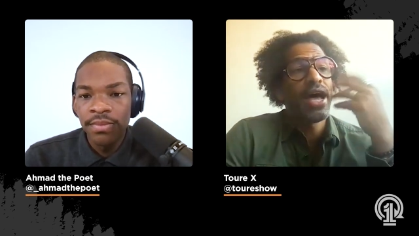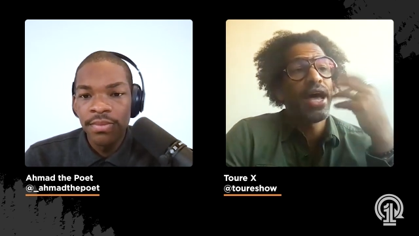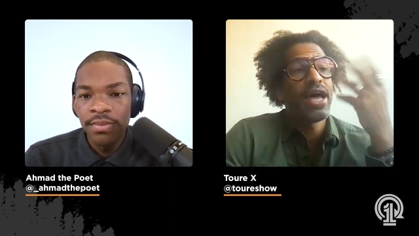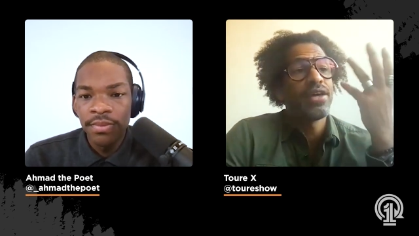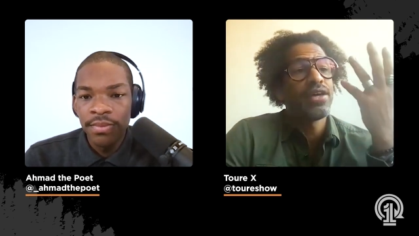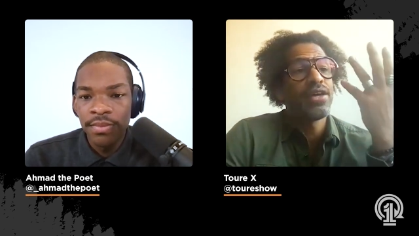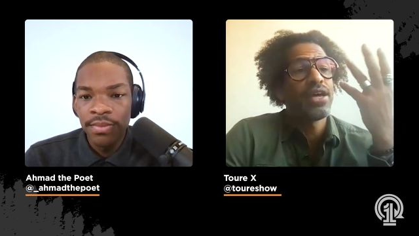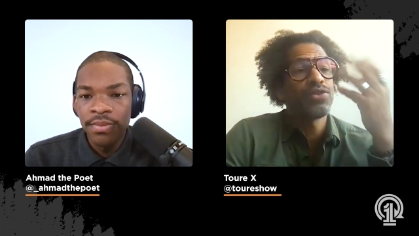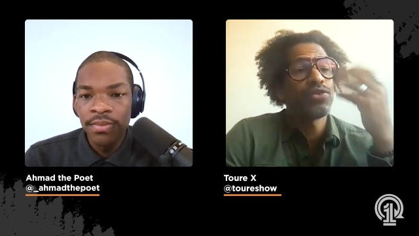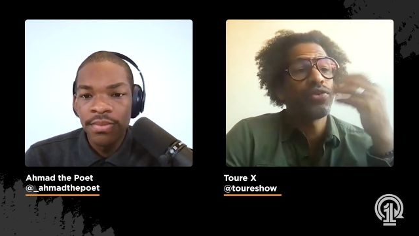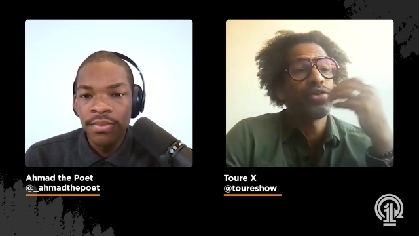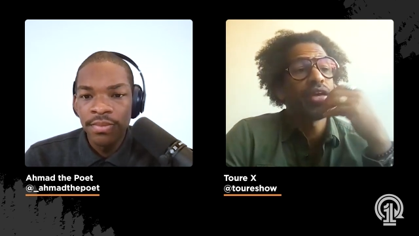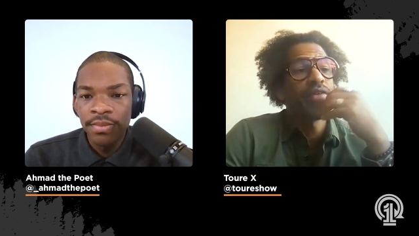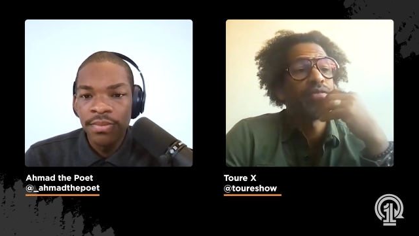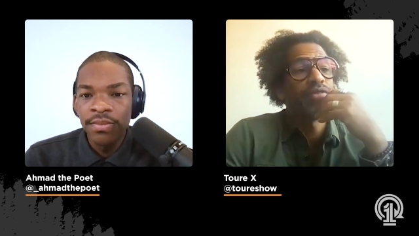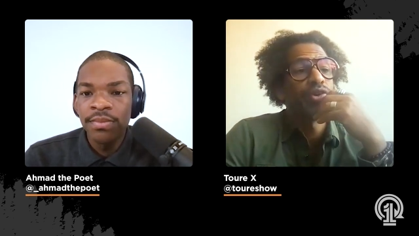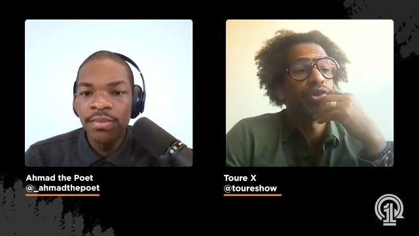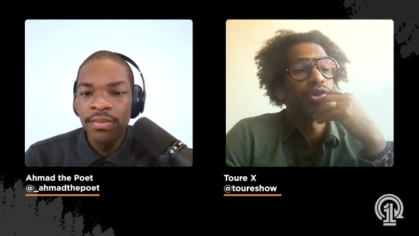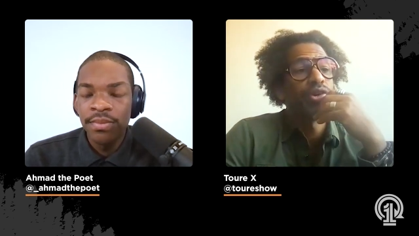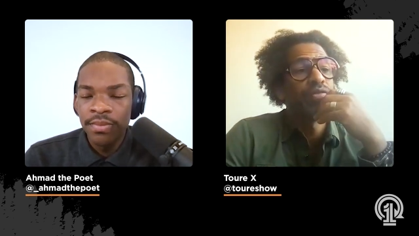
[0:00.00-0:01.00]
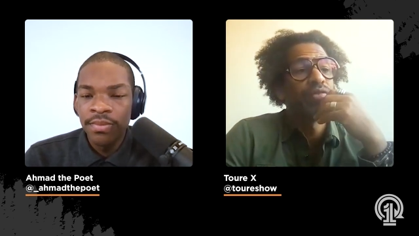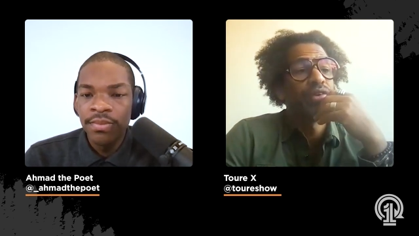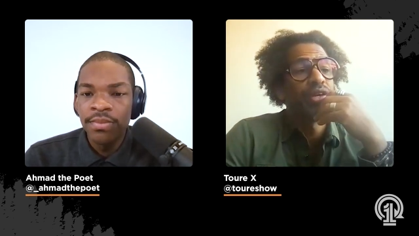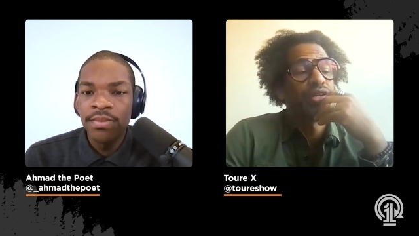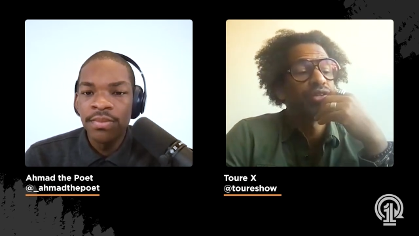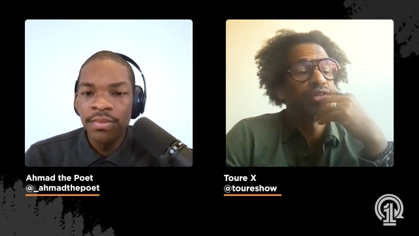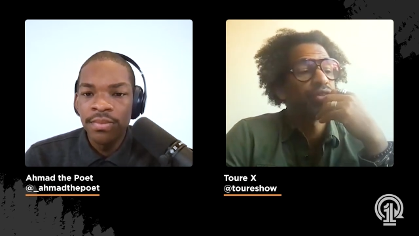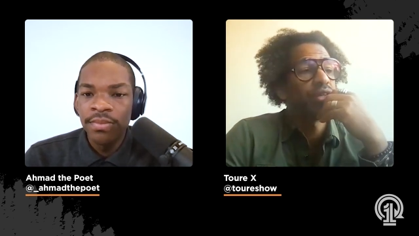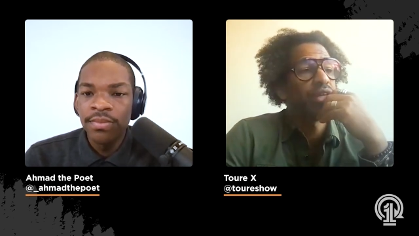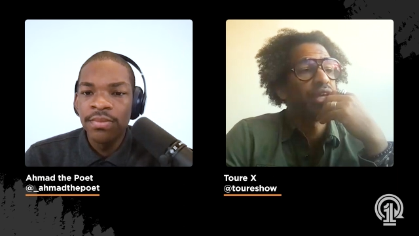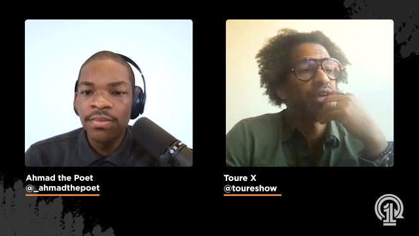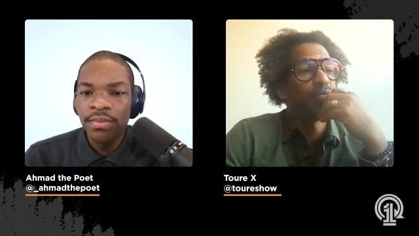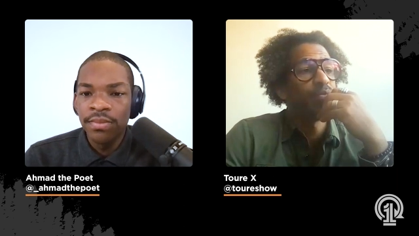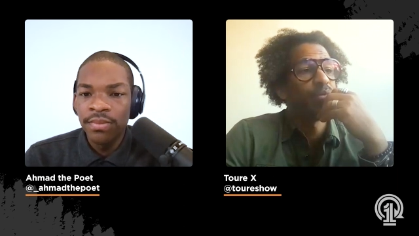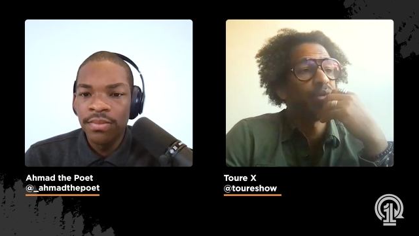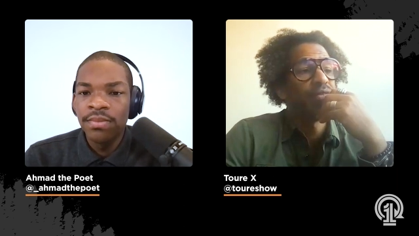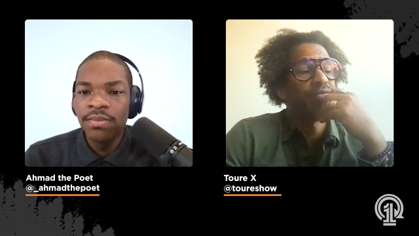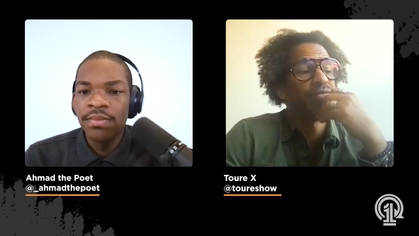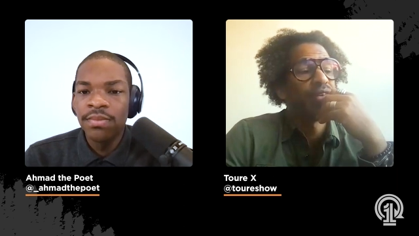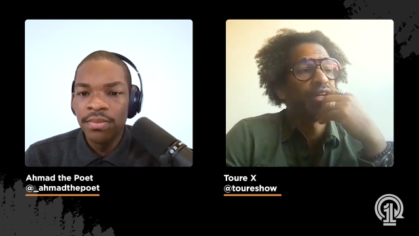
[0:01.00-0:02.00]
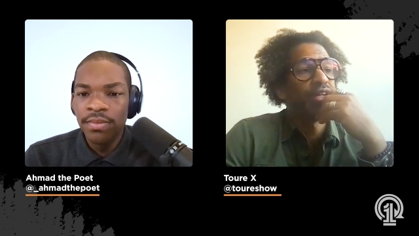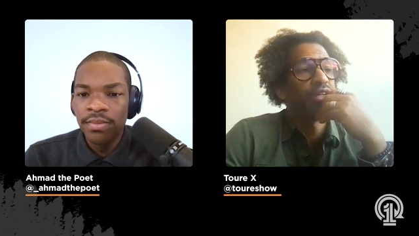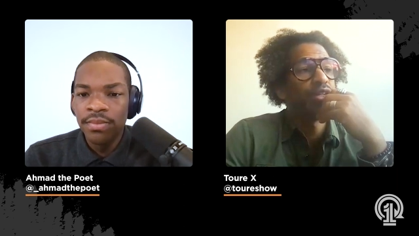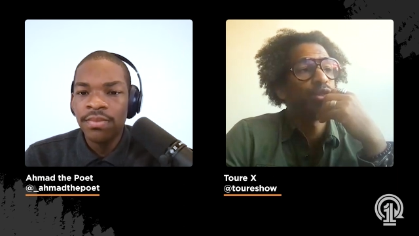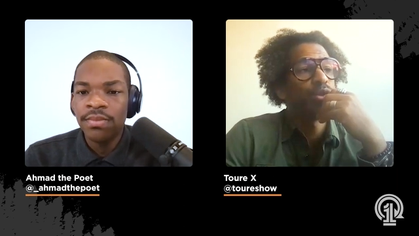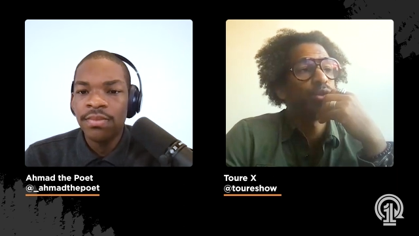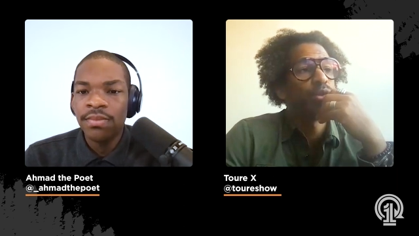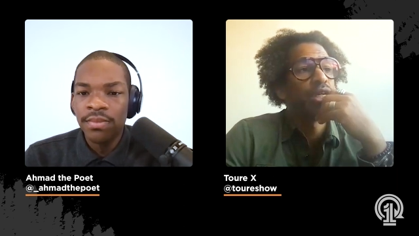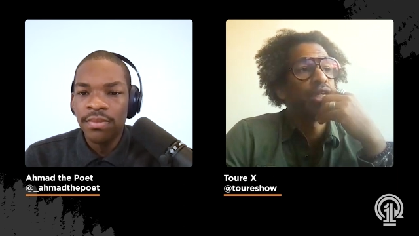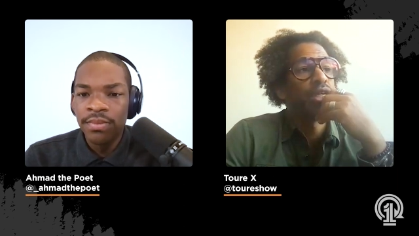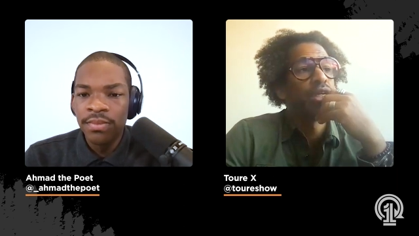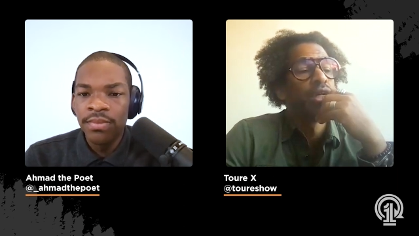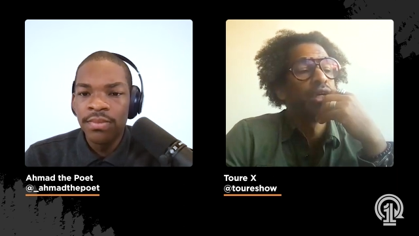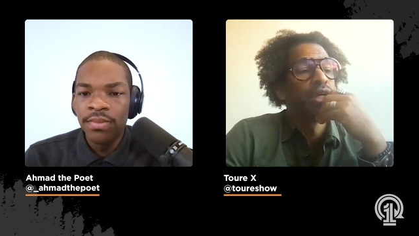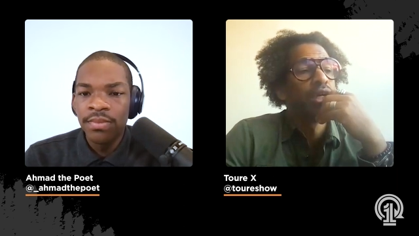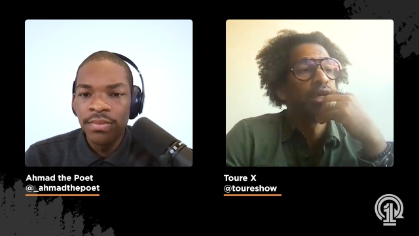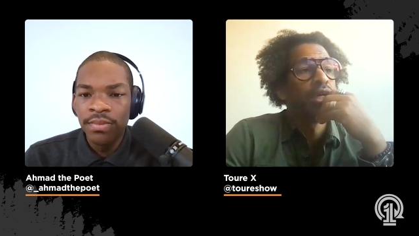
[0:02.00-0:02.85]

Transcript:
Speaker 1: I, I certainly haven't heard of it. I certainly haven't been invited to mm. it.